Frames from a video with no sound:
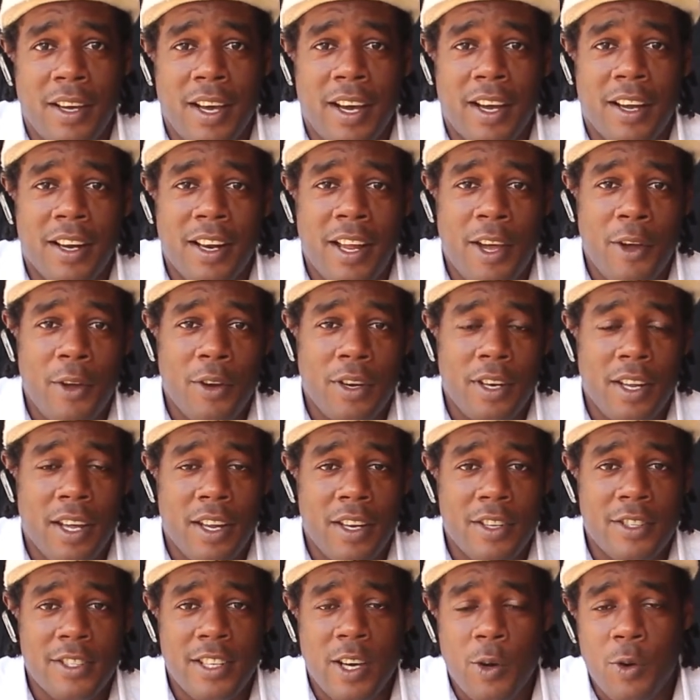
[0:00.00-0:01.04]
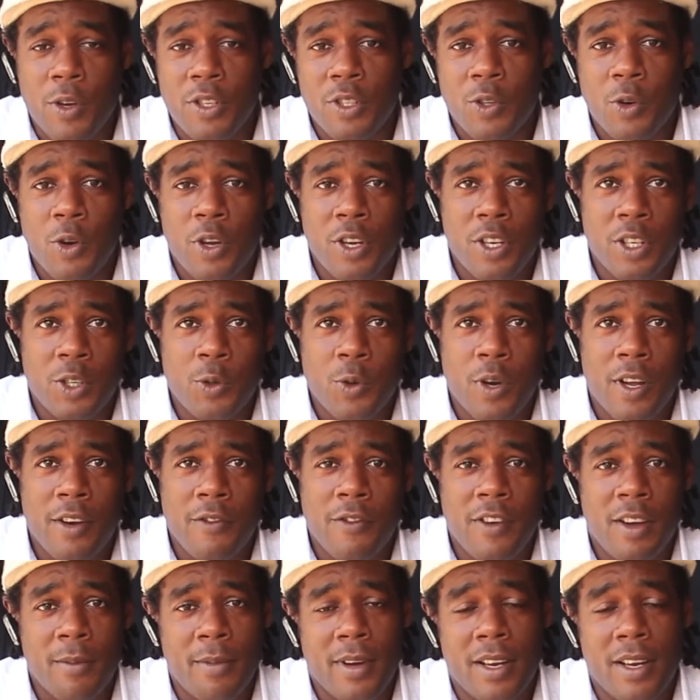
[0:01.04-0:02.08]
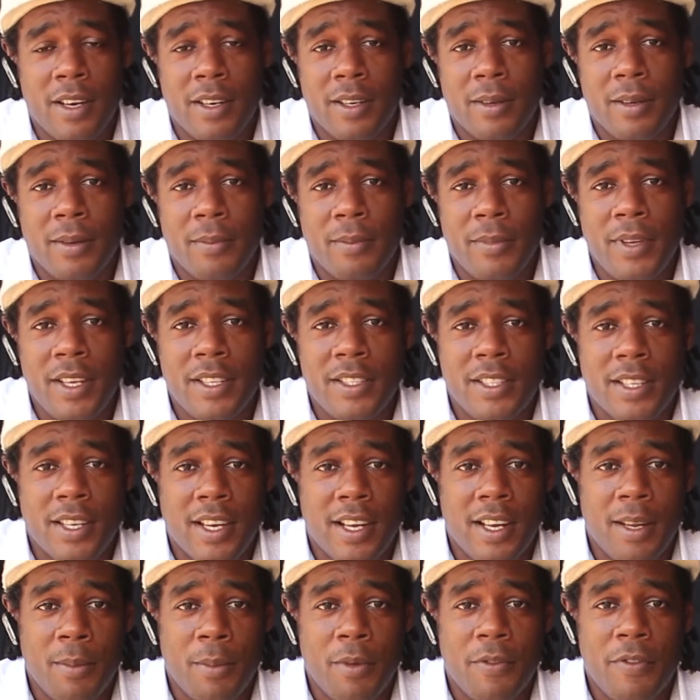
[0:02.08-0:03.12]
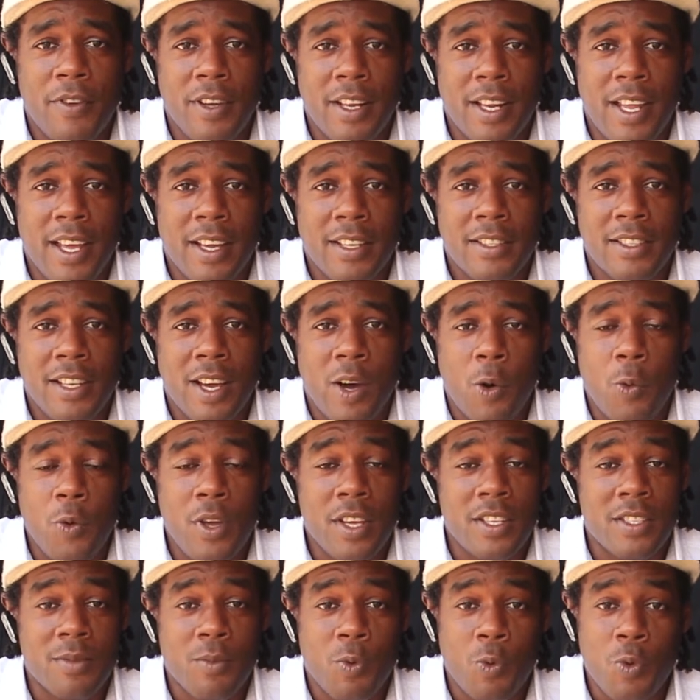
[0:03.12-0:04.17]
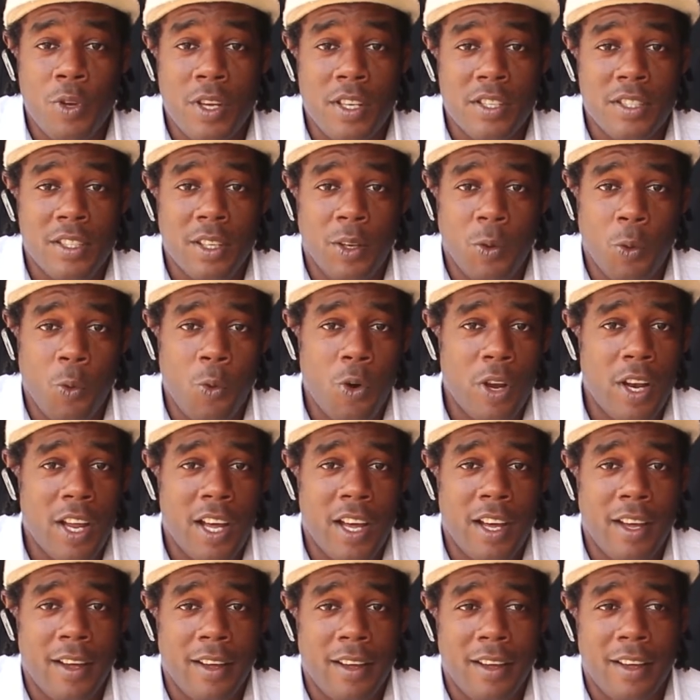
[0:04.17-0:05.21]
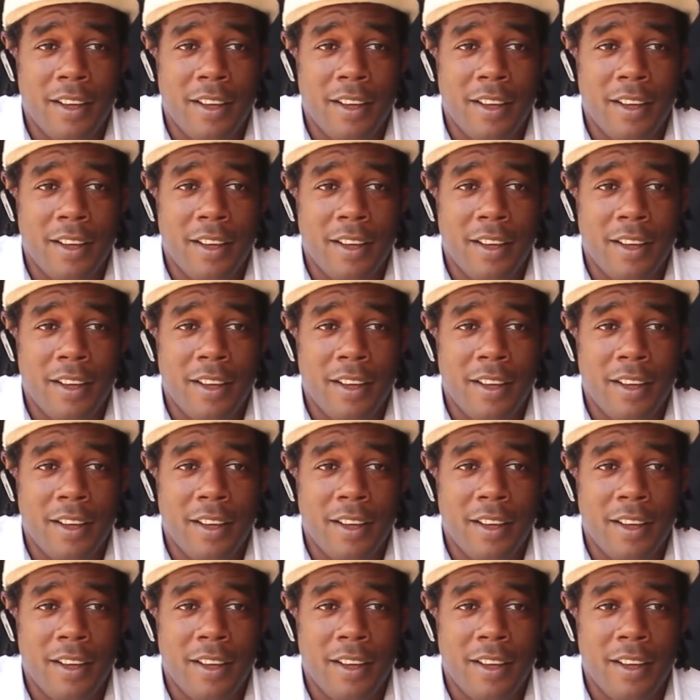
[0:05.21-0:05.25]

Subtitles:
at Clarendon, so I was going to and from, and basically I feel like say I waste the whole of